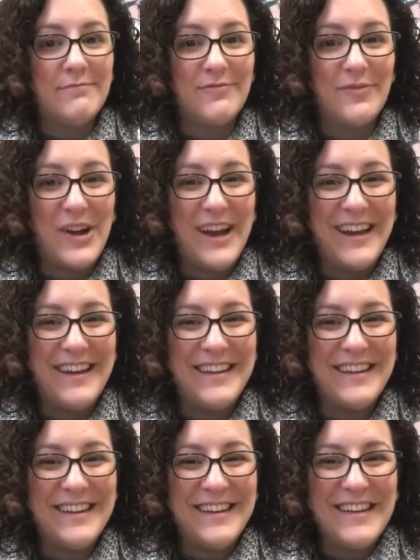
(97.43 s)
right?
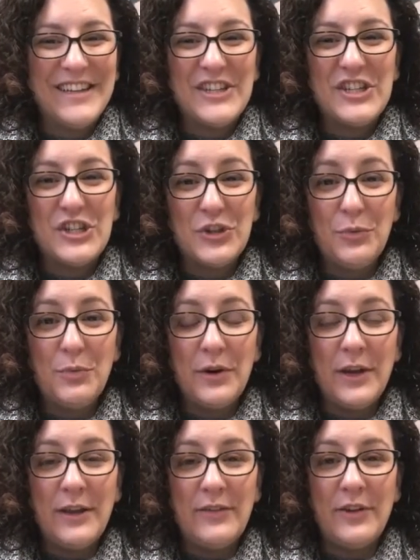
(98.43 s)
Super
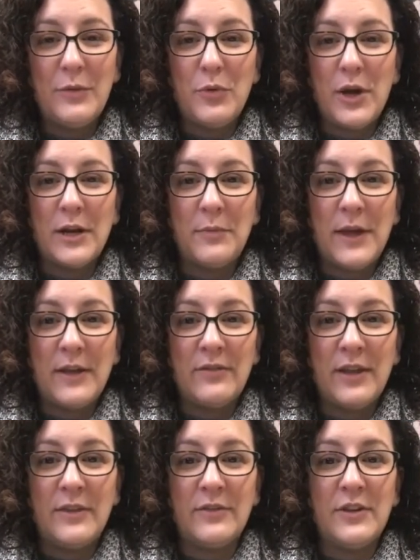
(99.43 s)
easy to break up that
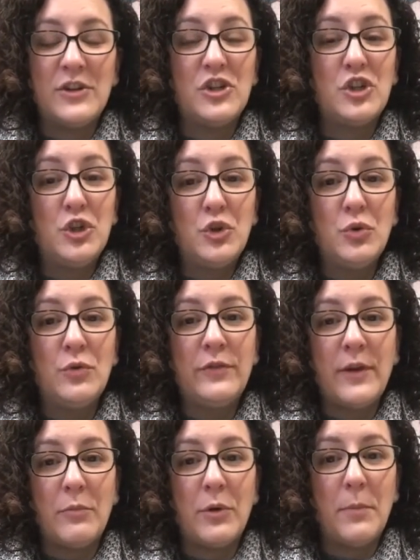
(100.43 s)
sentence into two
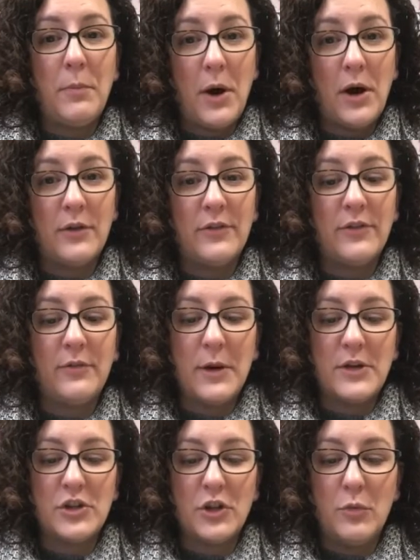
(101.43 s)
separate parts,
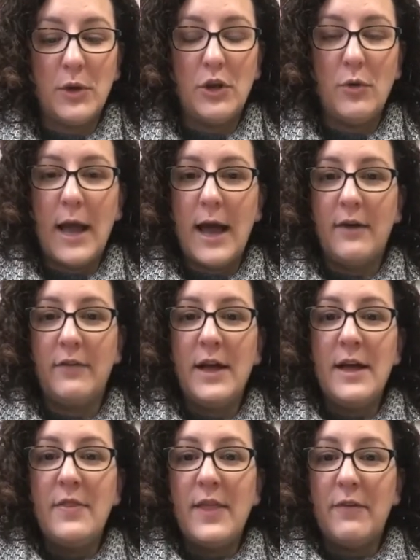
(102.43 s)
especially when you have
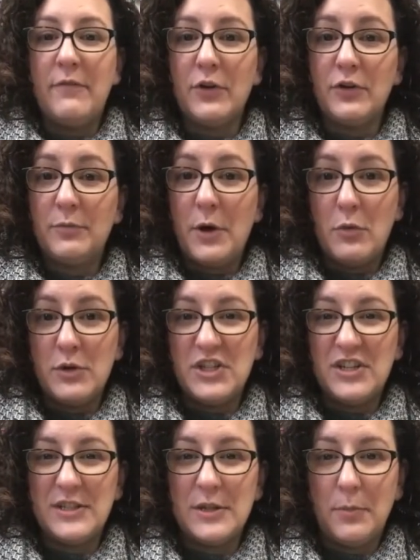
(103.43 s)
that first part, which
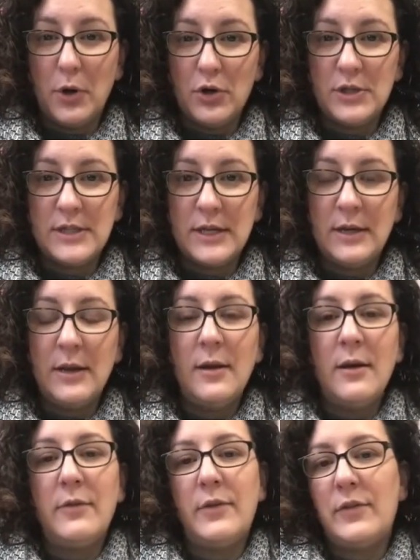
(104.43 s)
is the person, and
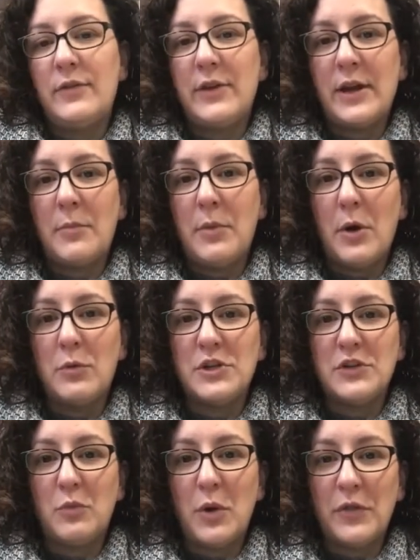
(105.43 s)
then the second part, which
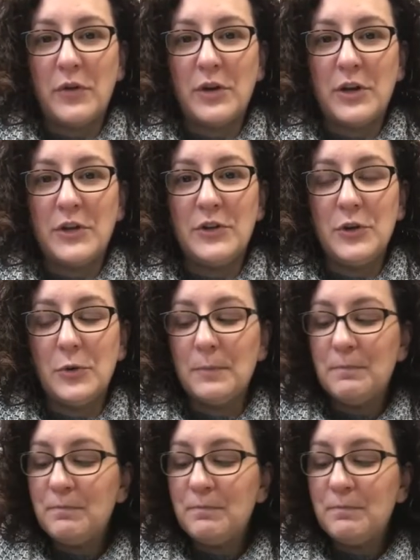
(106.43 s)
is what they're gonna do.